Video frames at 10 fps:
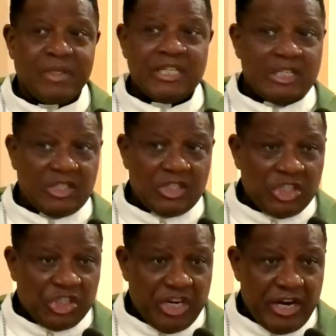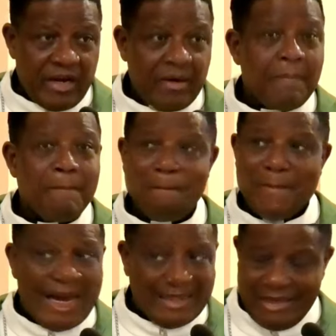is sheer
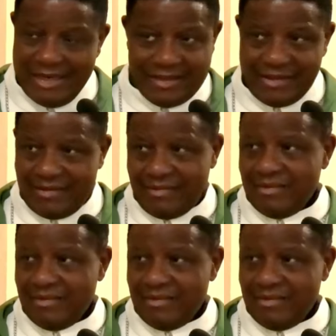madness.